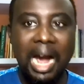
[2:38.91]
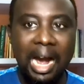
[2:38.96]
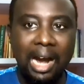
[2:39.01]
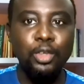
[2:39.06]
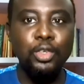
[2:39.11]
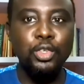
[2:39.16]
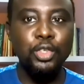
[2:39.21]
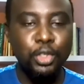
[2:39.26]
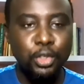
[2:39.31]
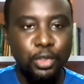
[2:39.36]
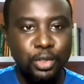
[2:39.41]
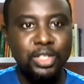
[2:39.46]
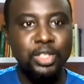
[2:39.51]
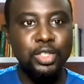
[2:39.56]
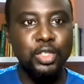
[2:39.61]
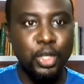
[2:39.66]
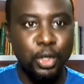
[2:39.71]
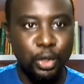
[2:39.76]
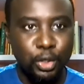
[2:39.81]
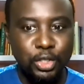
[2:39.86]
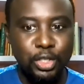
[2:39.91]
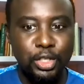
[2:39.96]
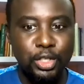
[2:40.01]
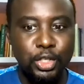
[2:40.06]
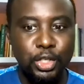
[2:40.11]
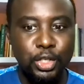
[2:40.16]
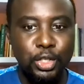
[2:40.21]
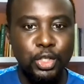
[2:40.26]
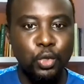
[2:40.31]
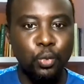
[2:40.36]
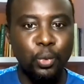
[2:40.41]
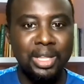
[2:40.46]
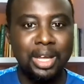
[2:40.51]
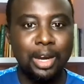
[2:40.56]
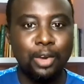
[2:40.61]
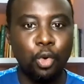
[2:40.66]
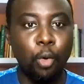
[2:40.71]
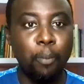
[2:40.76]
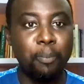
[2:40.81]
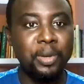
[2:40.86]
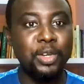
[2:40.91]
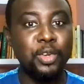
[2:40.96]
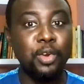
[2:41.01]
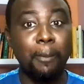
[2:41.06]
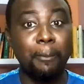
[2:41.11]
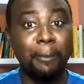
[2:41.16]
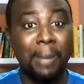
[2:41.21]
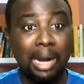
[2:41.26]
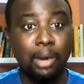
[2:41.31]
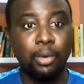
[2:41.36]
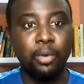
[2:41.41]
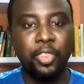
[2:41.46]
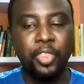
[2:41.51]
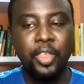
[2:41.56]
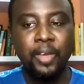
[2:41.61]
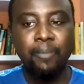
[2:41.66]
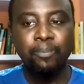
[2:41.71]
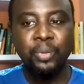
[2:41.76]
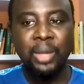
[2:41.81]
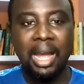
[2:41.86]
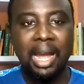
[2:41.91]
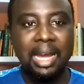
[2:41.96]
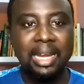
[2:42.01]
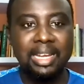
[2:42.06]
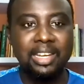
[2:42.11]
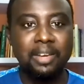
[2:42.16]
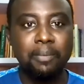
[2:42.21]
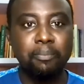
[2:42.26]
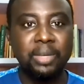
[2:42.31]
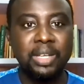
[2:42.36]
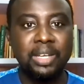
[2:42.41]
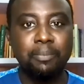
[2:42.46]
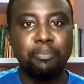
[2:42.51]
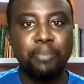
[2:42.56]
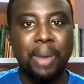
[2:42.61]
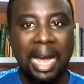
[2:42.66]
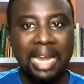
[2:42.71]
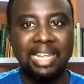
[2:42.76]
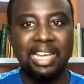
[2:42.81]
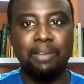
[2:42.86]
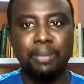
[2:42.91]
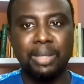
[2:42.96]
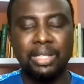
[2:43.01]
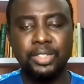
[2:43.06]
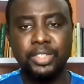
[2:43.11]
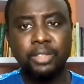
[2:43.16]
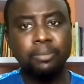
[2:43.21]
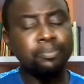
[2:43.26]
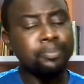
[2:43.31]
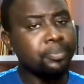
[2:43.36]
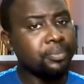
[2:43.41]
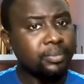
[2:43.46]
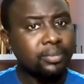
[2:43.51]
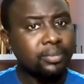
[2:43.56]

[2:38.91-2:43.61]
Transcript: How do you discuss issues without opening your mouth in parliament?